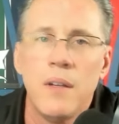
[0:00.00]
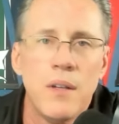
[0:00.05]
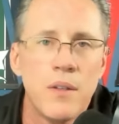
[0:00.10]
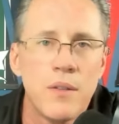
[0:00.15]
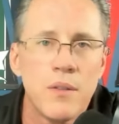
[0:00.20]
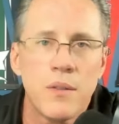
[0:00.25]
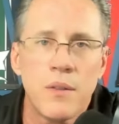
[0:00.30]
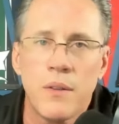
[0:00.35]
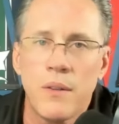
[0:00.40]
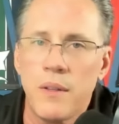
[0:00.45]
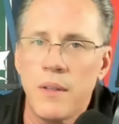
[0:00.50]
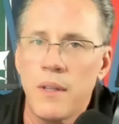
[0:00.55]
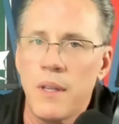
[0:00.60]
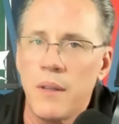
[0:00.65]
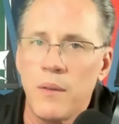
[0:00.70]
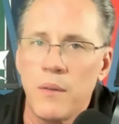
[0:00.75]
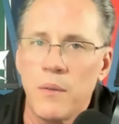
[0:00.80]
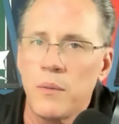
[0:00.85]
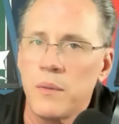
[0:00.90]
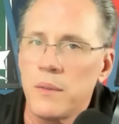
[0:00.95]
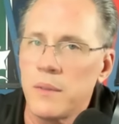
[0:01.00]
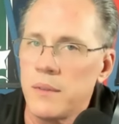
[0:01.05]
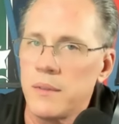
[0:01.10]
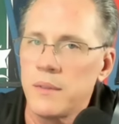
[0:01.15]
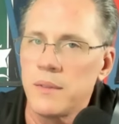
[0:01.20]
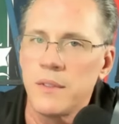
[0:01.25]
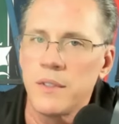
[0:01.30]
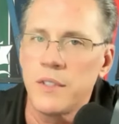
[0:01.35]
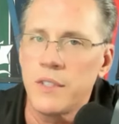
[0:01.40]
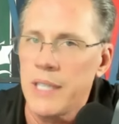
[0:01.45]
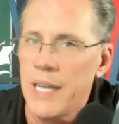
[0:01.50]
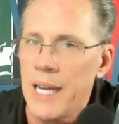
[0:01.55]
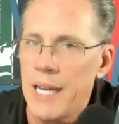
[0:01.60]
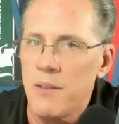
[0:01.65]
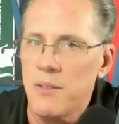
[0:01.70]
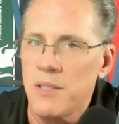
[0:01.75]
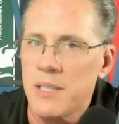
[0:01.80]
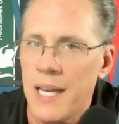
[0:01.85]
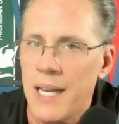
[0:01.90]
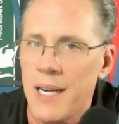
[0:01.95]
So uh,
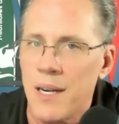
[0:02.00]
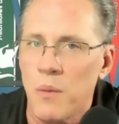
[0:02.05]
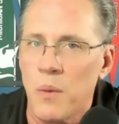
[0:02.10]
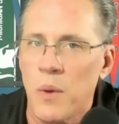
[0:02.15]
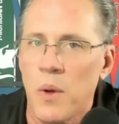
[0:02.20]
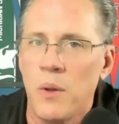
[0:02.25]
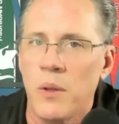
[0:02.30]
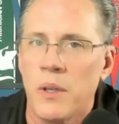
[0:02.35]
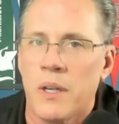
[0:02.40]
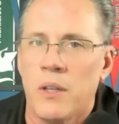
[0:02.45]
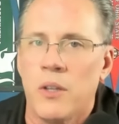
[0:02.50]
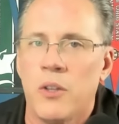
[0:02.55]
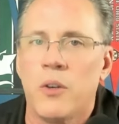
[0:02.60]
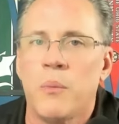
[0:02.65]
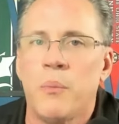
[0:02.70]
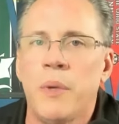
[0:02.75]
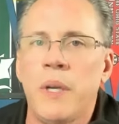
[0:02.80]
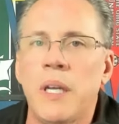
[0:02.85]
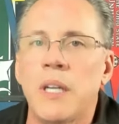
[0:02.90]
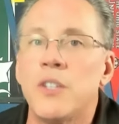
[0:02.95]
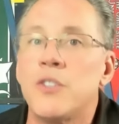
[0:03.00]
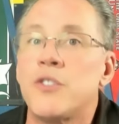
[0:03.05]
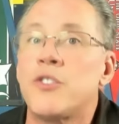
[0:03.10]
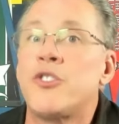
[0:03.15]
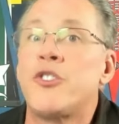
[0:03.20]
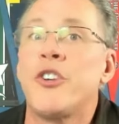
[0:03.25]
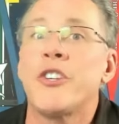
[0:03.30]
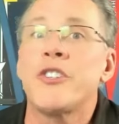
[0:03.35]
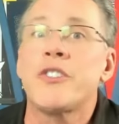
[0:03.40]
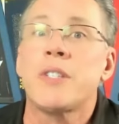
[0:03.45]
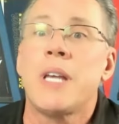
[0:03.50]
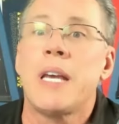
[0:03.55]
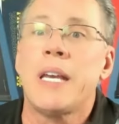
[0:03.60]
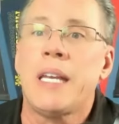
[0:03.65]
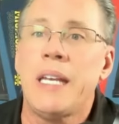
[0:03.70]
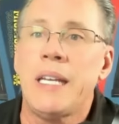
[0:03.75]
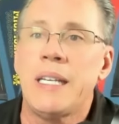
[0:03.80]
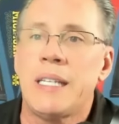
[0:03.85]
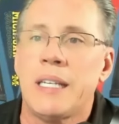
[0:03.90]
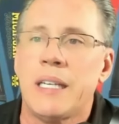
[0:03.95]
Schiano's got it rolling a little bit, just
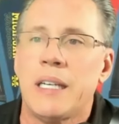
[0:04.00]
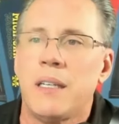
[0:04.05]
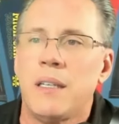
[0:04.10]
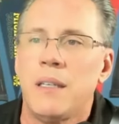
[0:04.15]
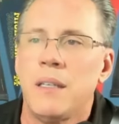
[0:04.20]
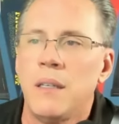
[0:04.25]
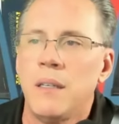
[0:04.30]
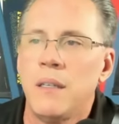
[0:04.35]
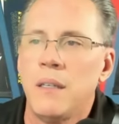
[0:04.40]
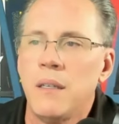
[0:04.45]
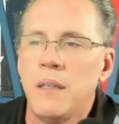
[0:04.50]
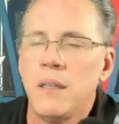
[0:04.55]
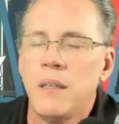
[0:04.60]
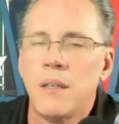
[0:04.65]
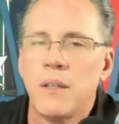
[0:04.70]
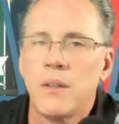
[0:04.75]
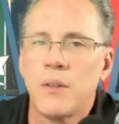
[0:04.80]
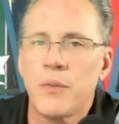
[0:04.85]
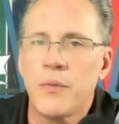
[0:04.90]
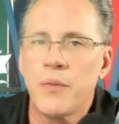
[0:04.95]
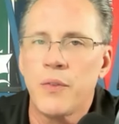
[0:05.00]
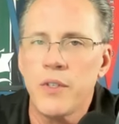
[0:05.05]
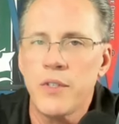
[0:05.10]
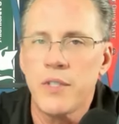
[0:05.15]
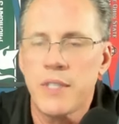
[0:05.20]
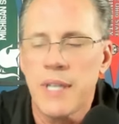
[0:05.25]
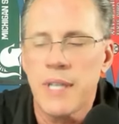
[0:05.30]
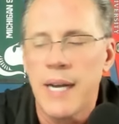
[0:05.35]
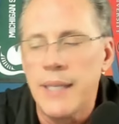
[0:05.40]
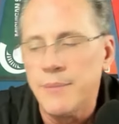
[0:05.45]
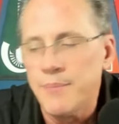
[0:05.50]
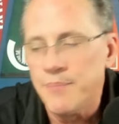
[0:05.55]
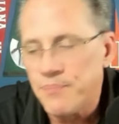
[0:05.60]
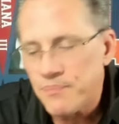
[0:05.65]
like he did the first time.